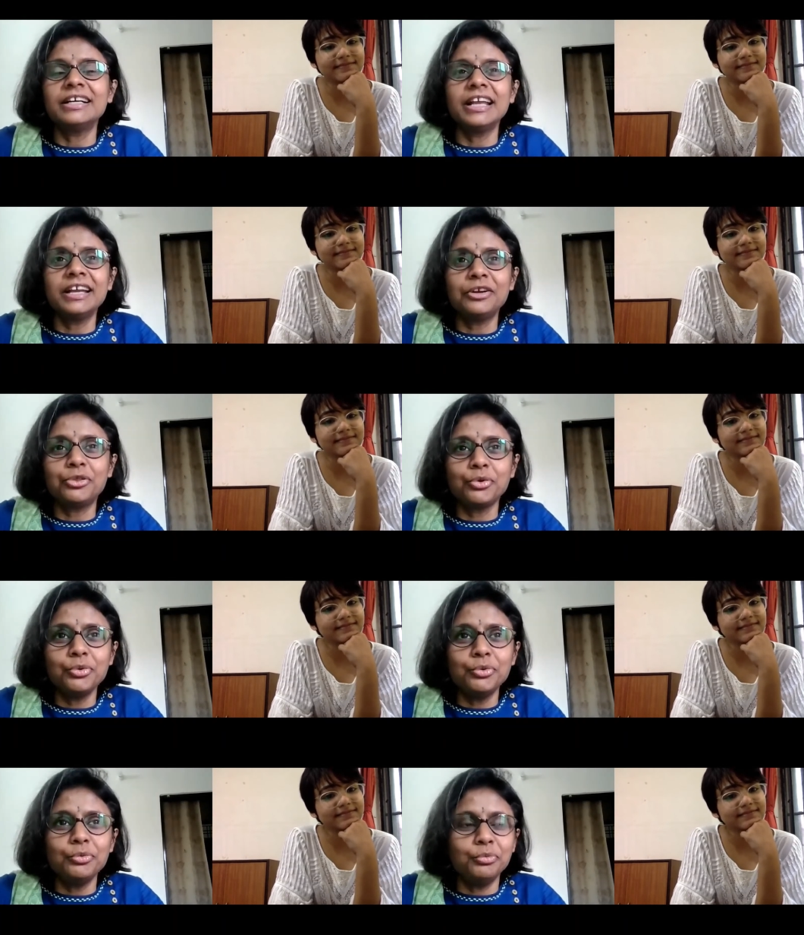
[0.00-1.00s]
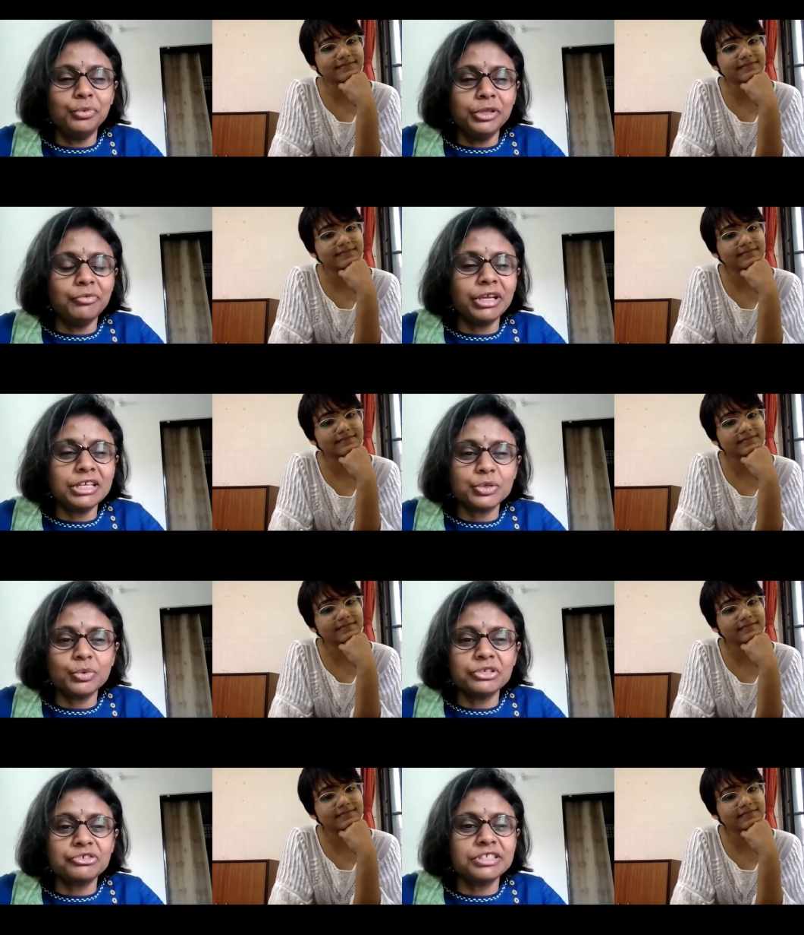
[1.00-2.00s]
Speaker 1: take it through the various
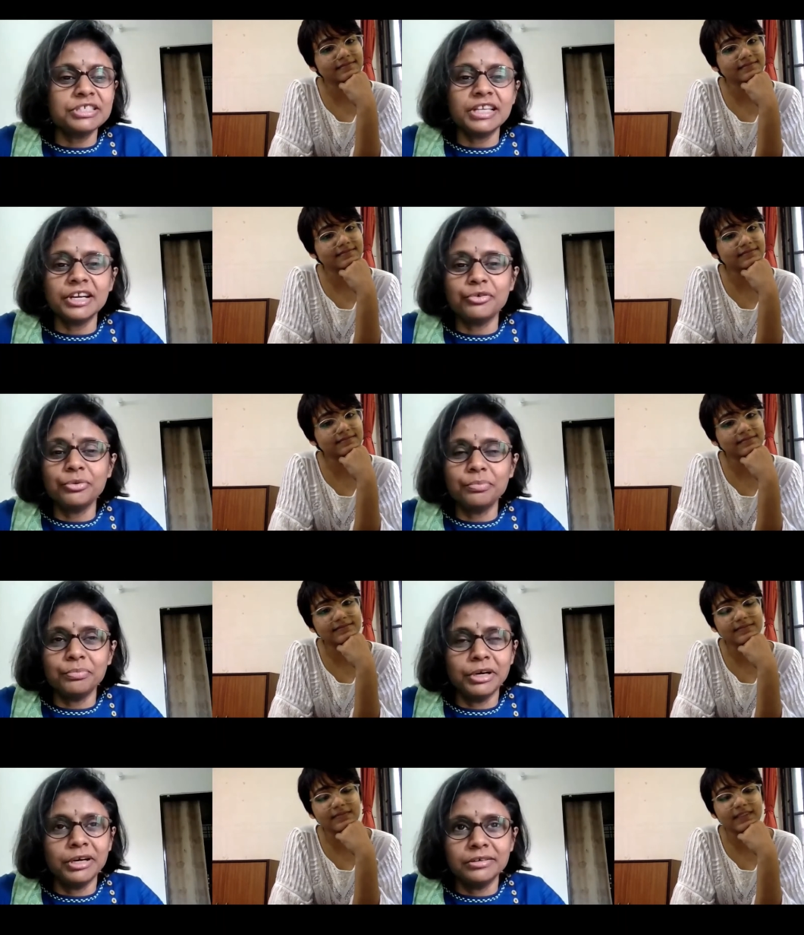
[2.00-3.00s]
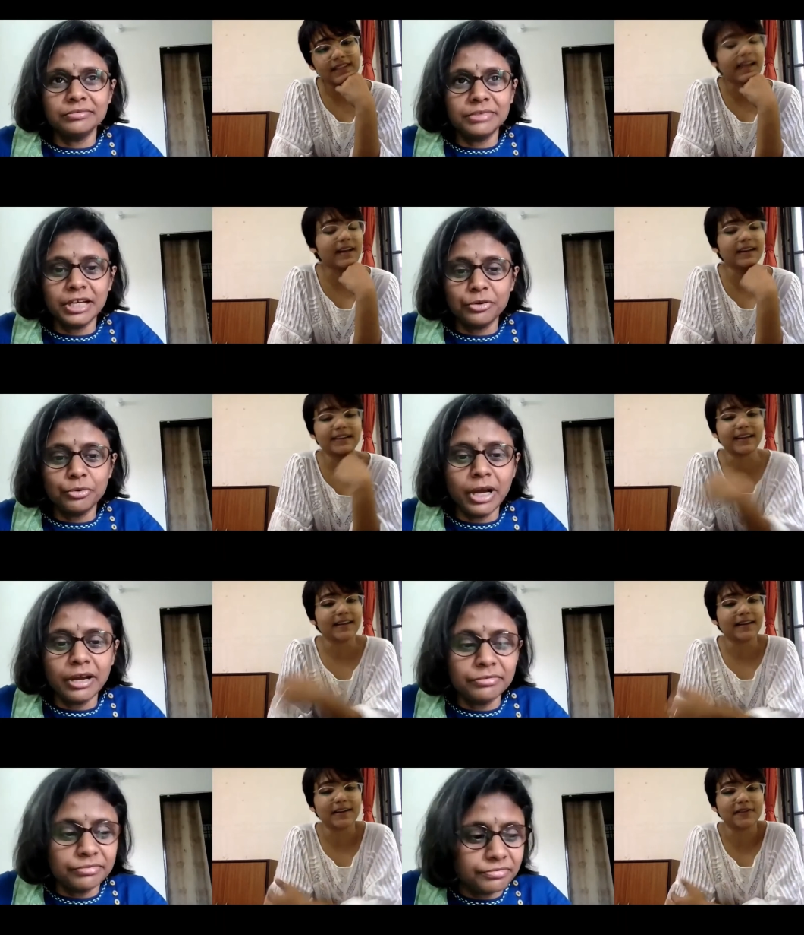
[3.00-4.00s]
questions that you uh, that you
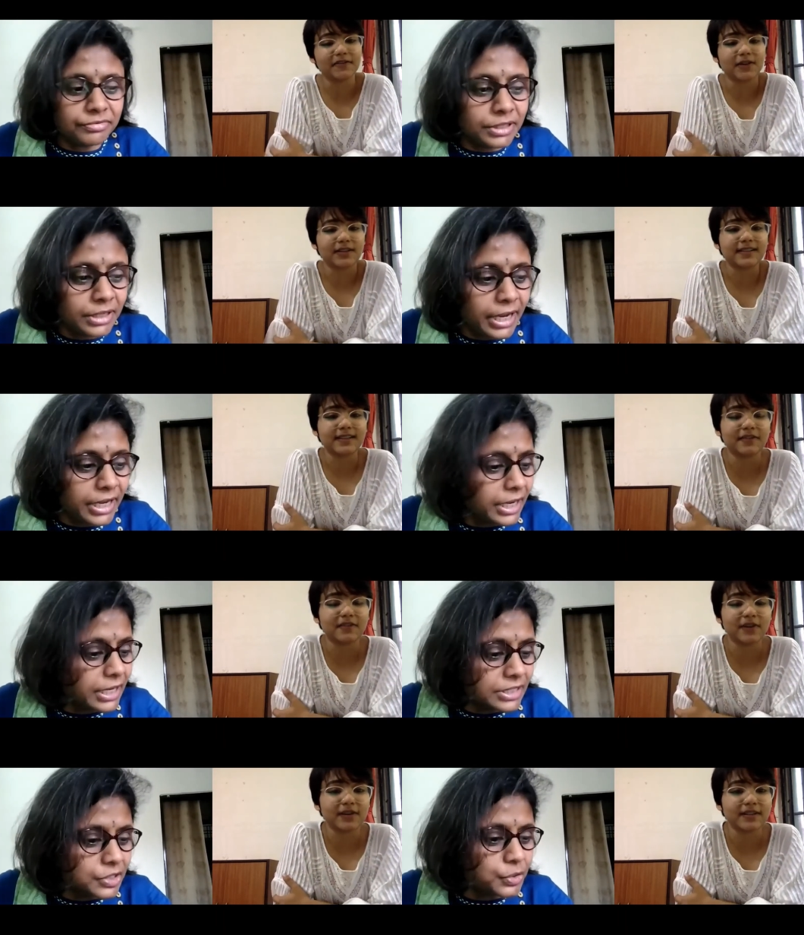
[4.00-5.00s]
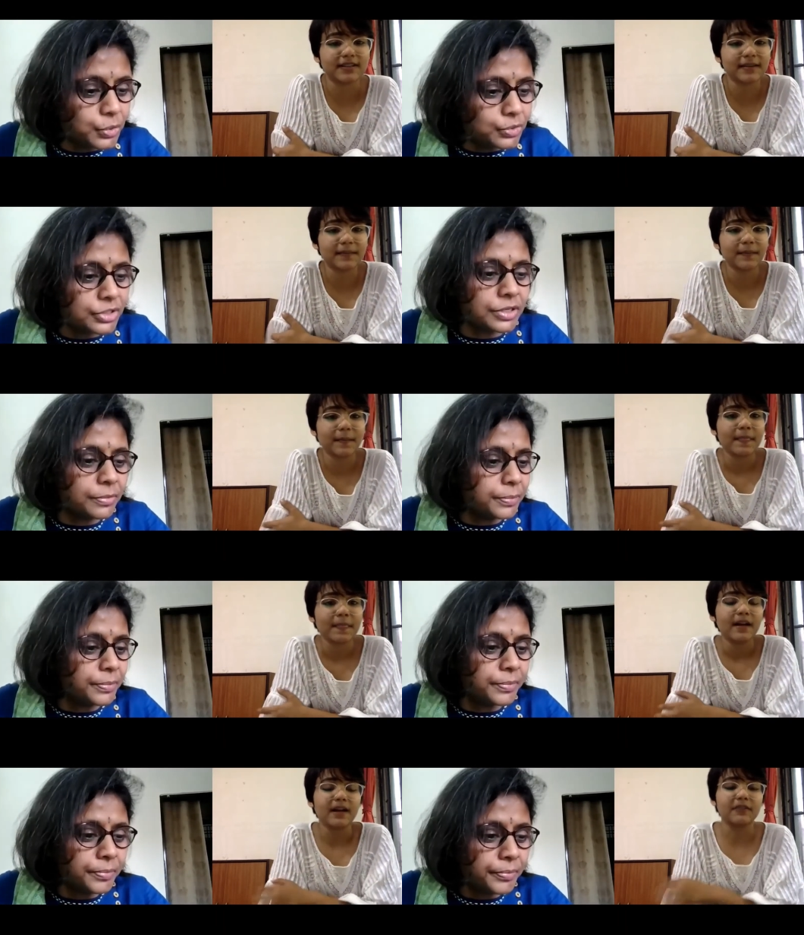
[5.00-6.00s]
have. Uh, I can answer those.
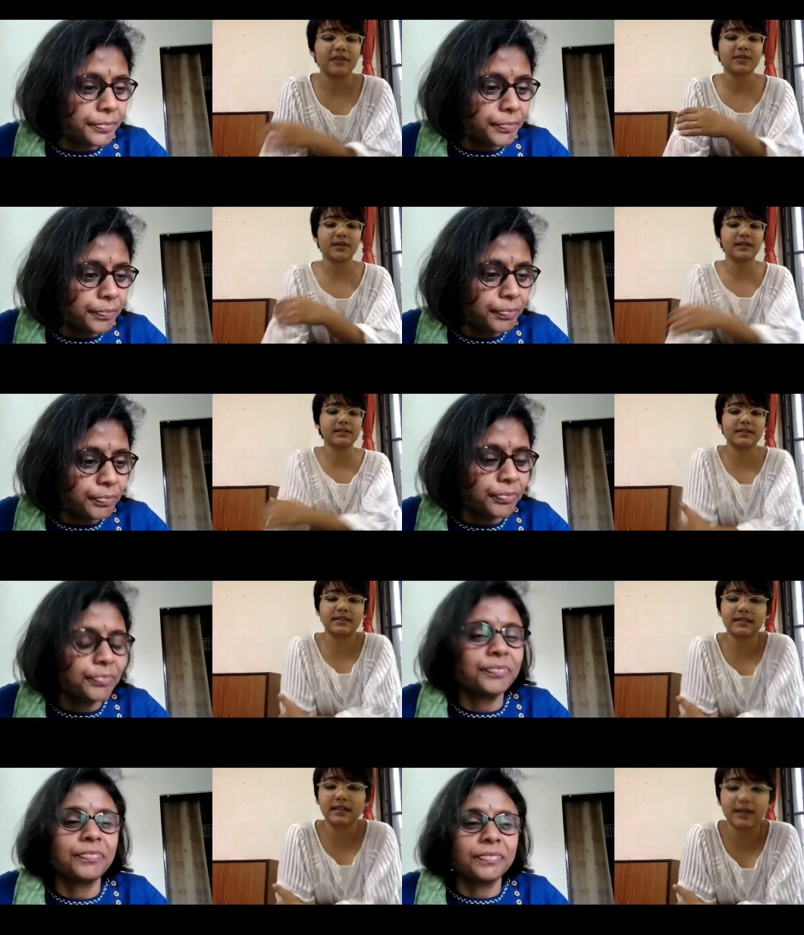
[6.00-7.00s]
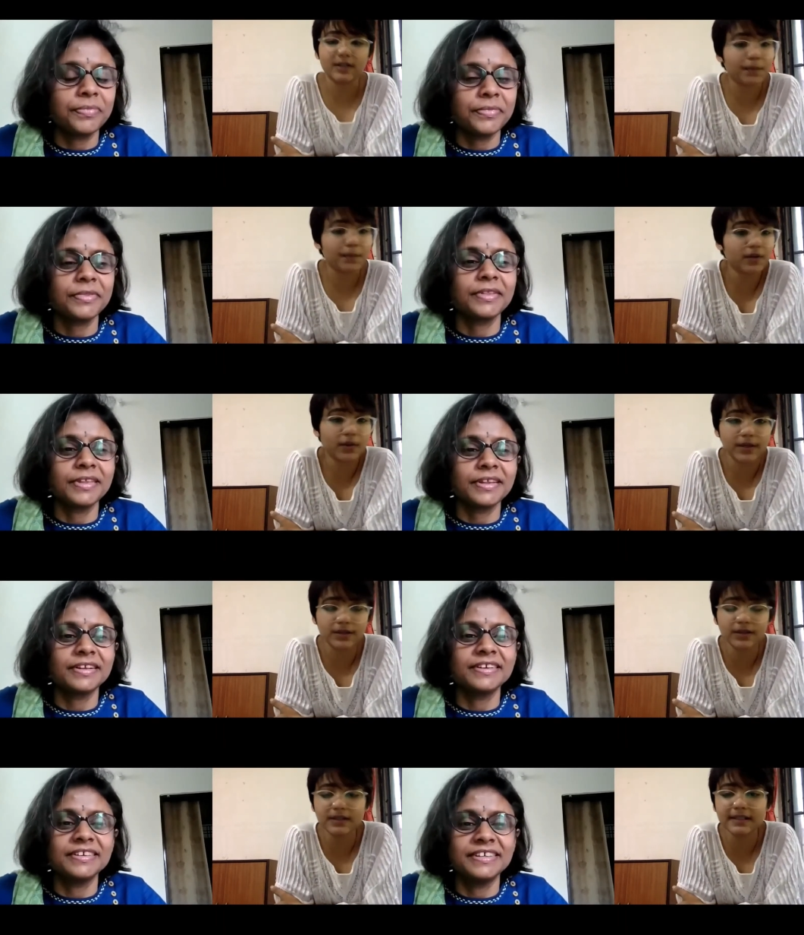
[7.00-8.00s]
Speaker 2: Okay, so I'll just jump into the
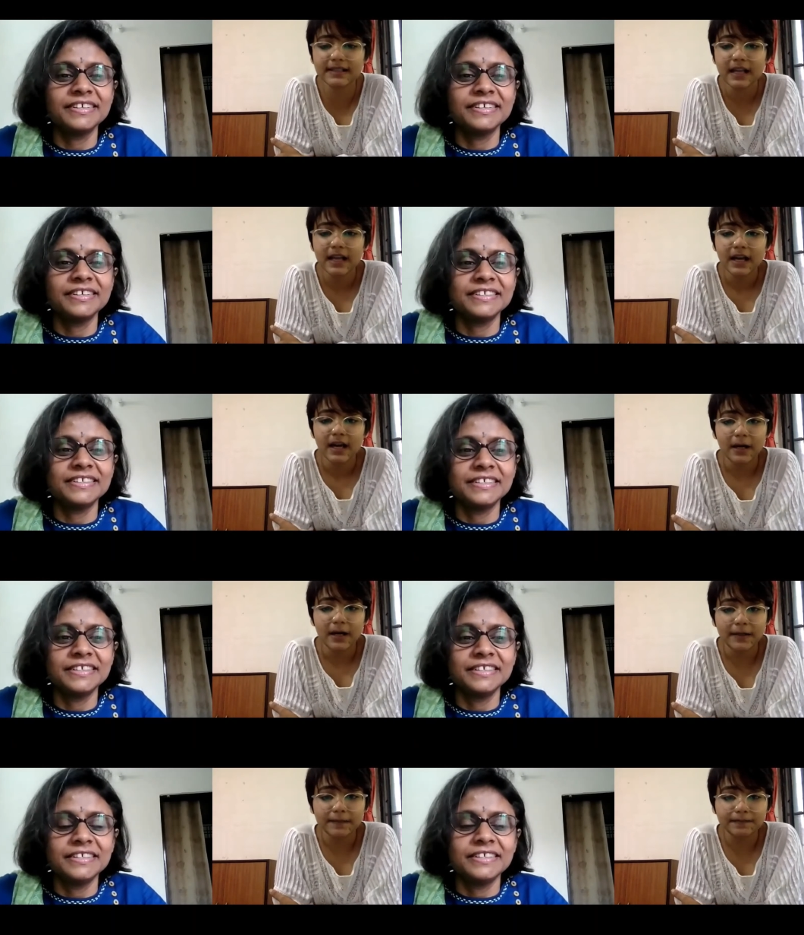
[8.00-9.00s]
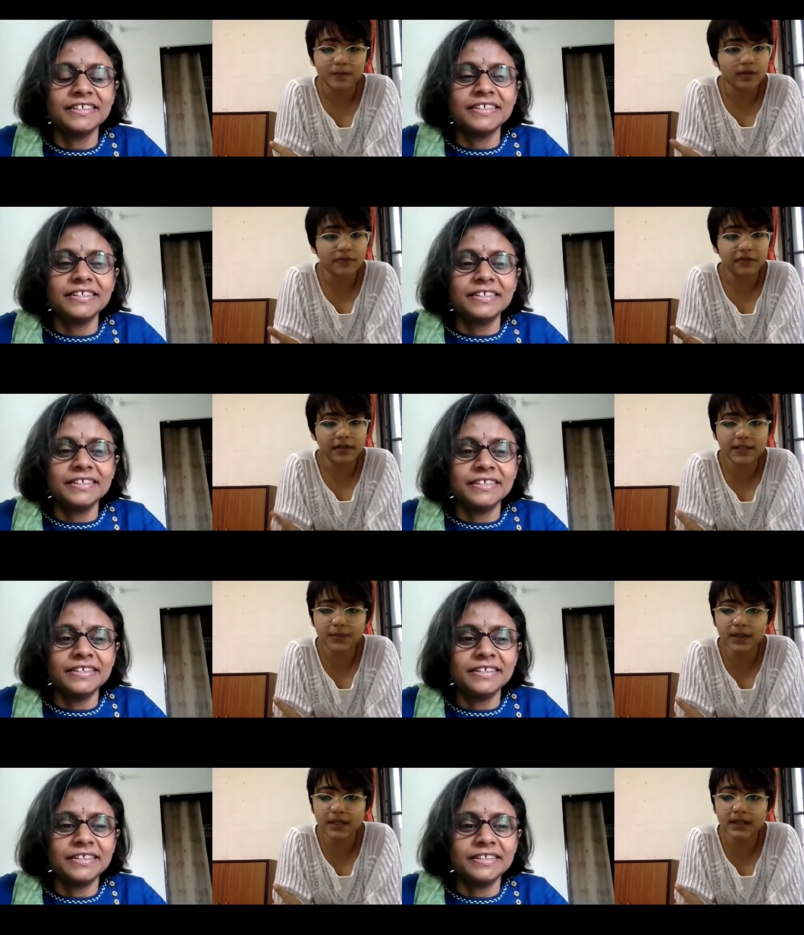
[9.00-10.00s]
questions. Um, so the
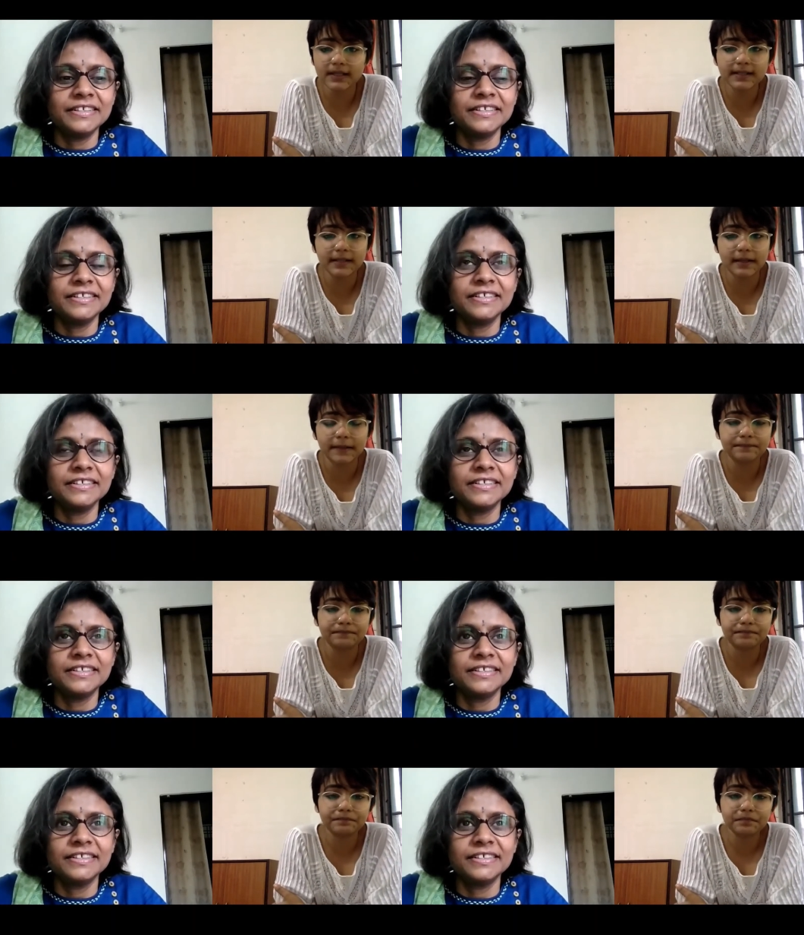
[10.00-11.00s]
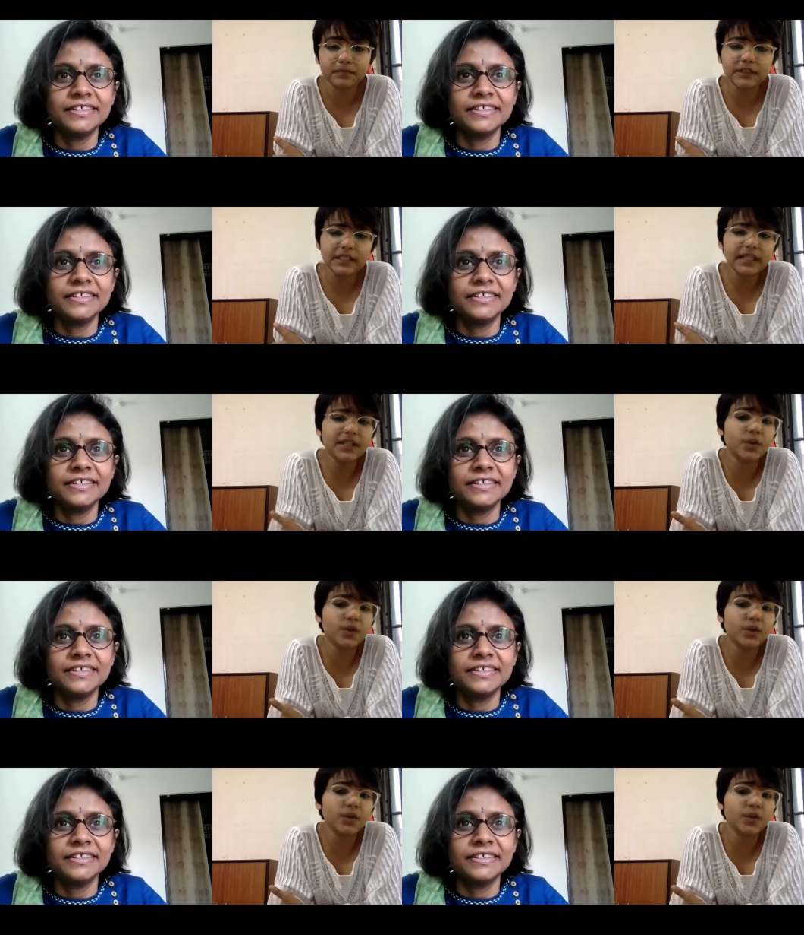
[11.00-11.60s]
first one is um, in your